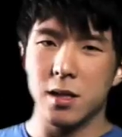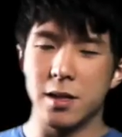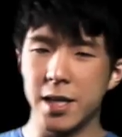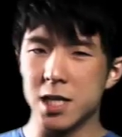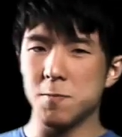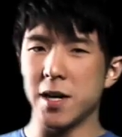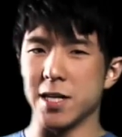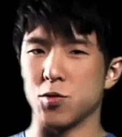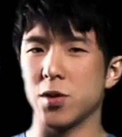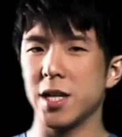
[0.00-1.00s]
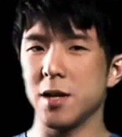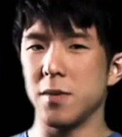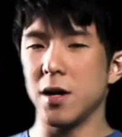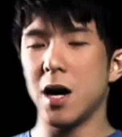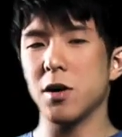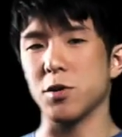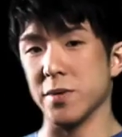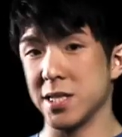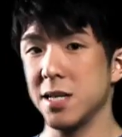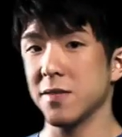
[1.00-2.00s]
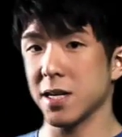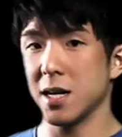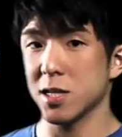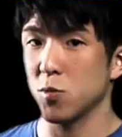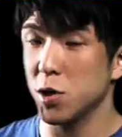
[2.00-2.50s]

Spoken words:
Next part is really about how you receive the cuts.